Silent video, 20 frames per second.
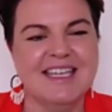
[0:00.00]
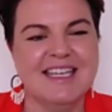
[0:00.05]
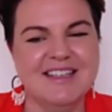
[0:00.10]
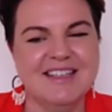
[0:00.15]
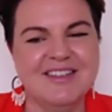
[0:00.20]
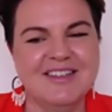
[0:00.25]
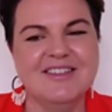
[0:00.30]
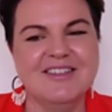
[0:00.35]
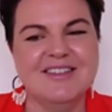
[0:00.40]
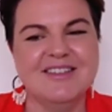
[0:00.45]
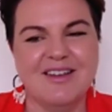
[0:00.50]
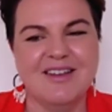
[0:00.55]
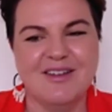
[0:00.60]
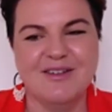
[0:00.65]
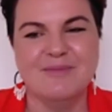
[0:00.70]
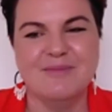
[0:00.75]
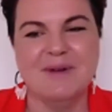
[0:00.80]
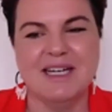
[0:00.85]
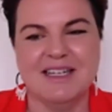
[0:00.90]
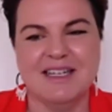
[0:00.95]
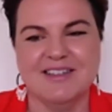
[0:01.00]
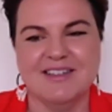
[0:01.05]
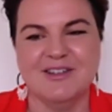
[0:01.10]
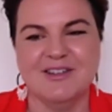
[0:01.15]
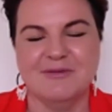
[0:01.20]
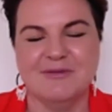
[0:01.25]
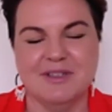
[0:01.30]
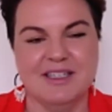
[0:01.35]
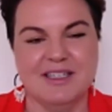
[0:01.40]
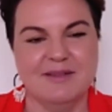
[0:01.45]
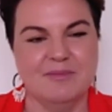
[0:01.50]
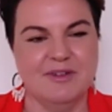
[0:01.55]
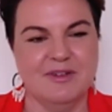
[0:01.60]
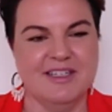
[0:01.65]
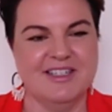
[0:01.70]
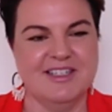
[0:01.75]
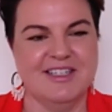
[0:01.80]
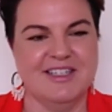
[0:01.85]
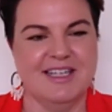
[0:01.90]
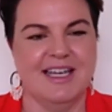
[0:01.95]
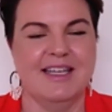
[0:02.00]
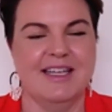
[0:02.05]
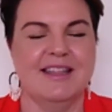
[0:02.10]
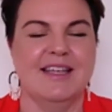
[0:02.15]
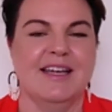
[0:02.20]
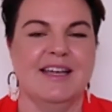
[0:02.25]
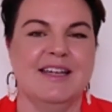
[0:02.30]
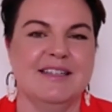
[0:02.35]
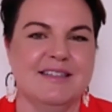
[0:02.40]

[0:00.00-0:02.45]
you so much. I really appreciate that.